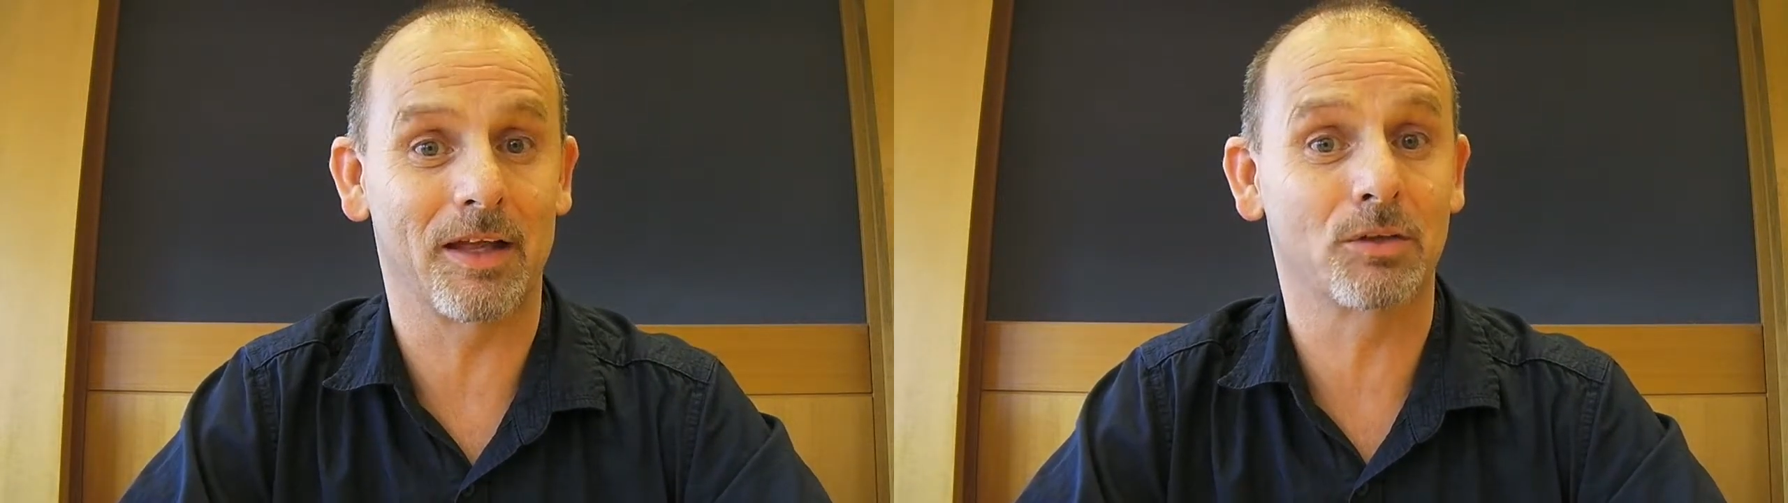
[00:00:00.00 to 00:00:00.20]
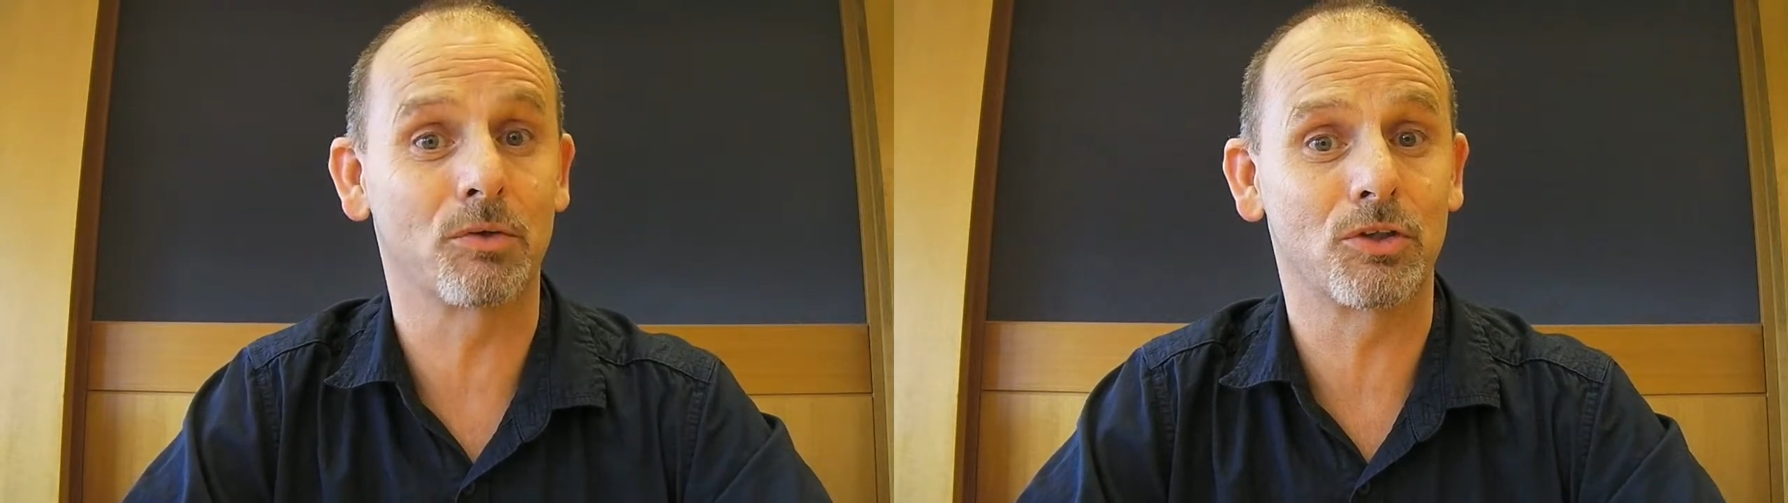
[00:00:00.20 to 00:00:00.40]

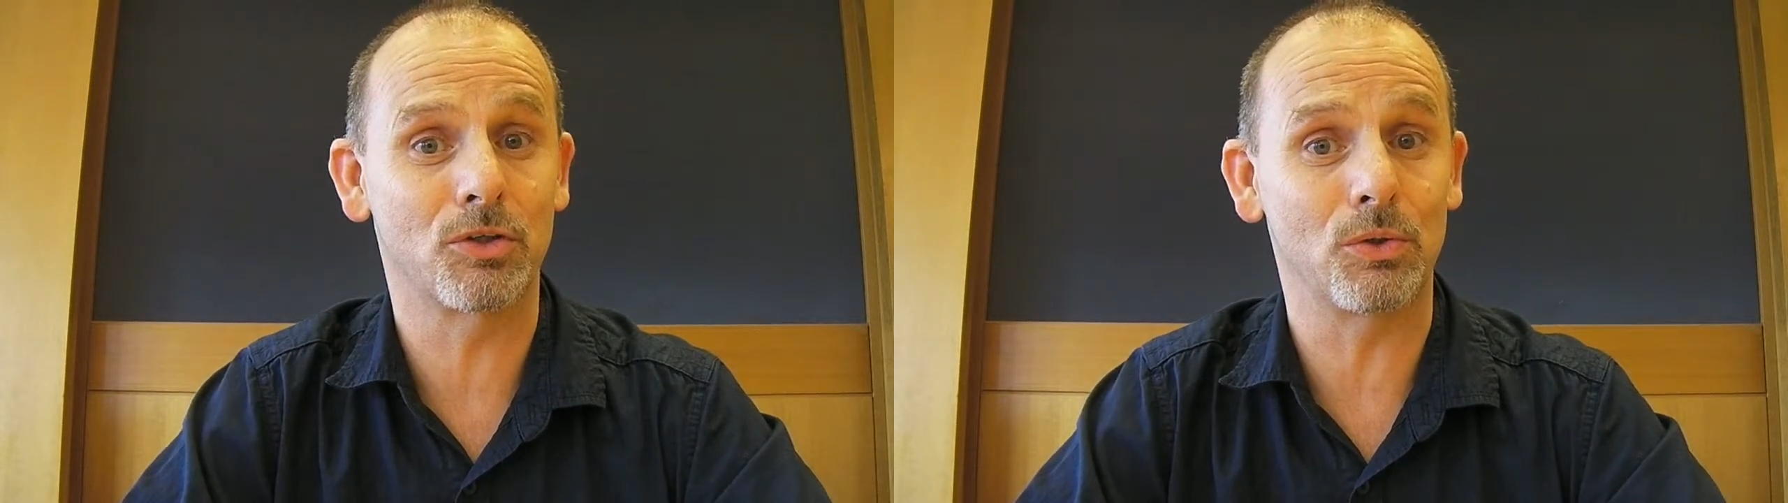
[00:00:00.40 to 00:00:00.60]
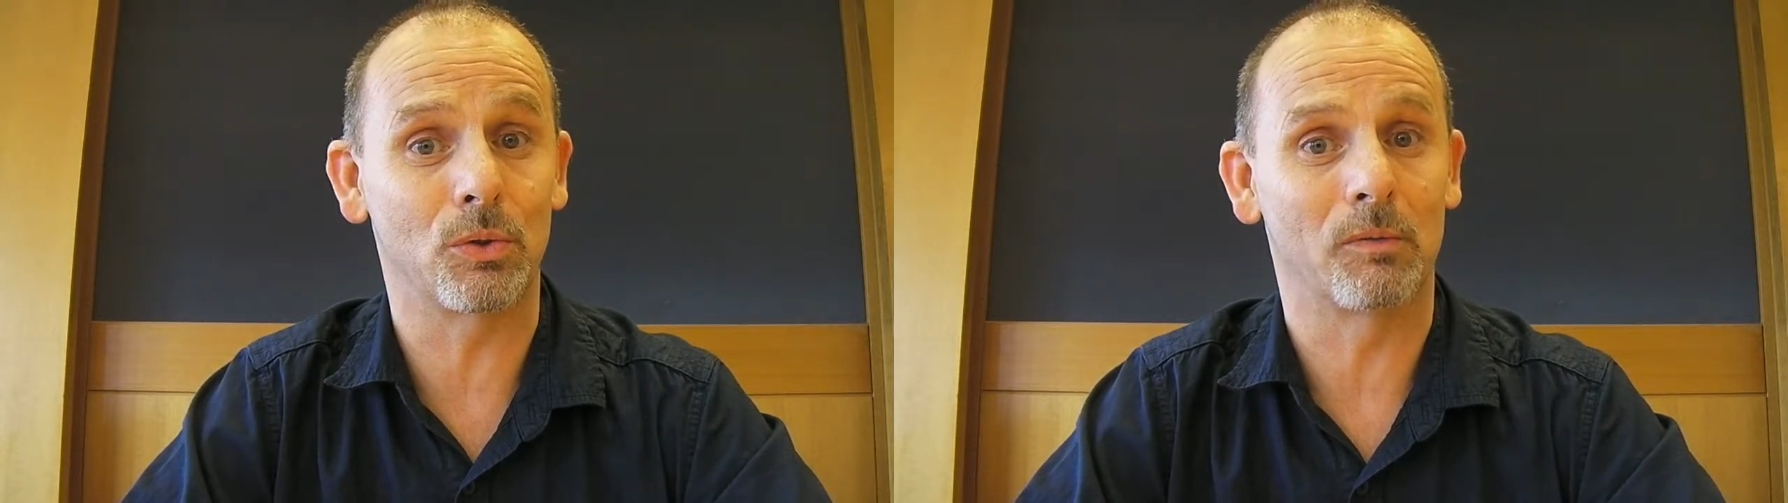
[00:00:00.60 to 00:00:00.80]
That's when
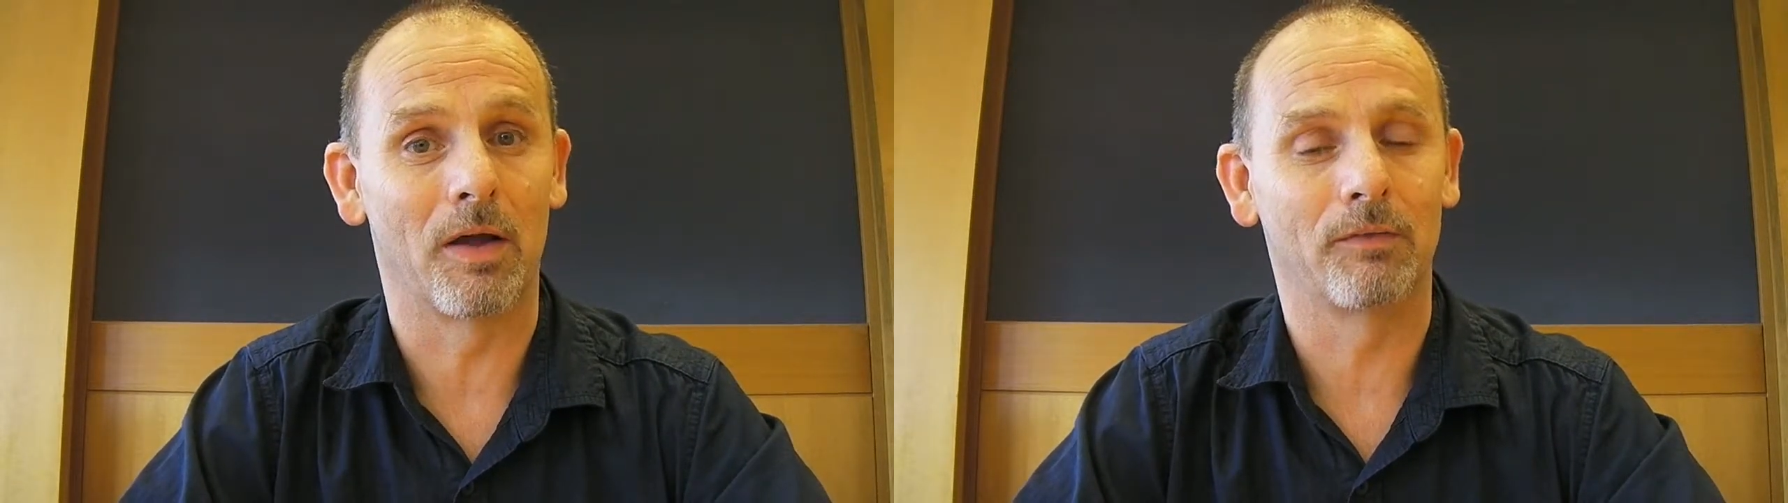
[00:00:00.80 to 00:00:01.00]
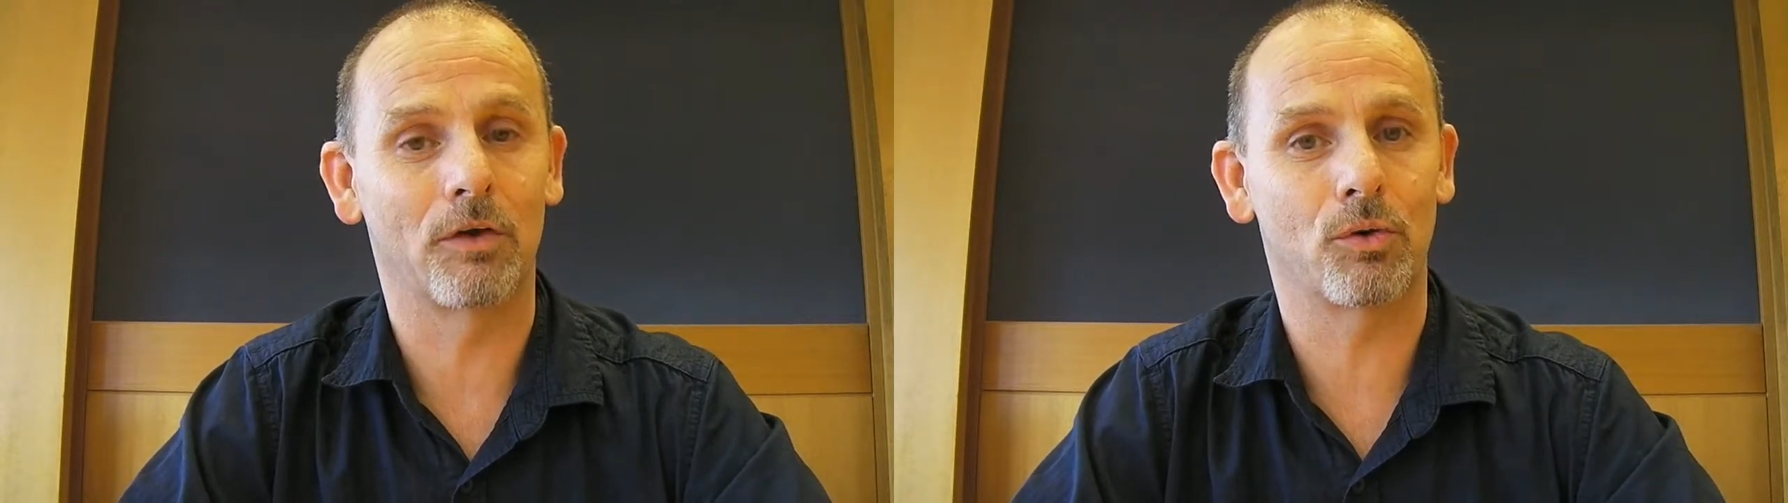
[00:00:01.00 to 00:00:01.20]
Sue, the